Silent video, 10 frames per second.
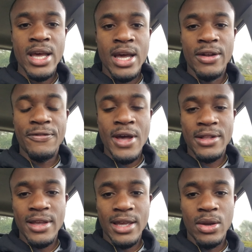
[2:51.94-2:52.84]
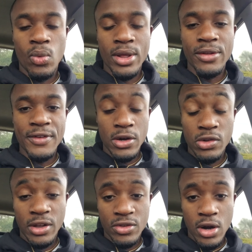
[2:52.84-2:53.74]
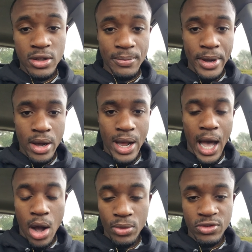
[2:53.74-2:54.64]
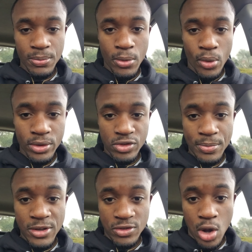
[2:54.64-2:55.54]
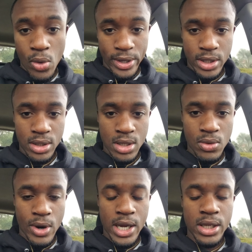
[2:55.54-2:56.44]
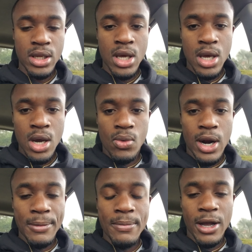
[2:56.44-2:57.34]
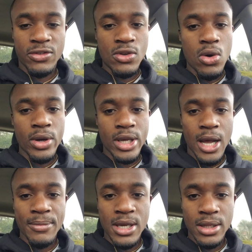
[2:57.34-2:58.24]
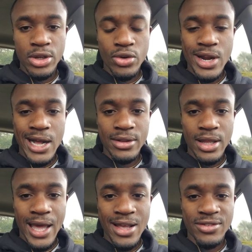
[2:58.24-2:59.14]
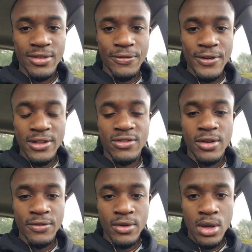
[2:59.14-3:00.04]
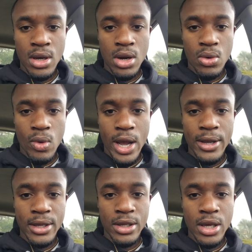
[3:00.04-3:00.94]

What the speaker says: In fact, in one of the videos, I talked about how it's important to be stoic, right? What I mean by stoic, I mean you're not as defensive, right?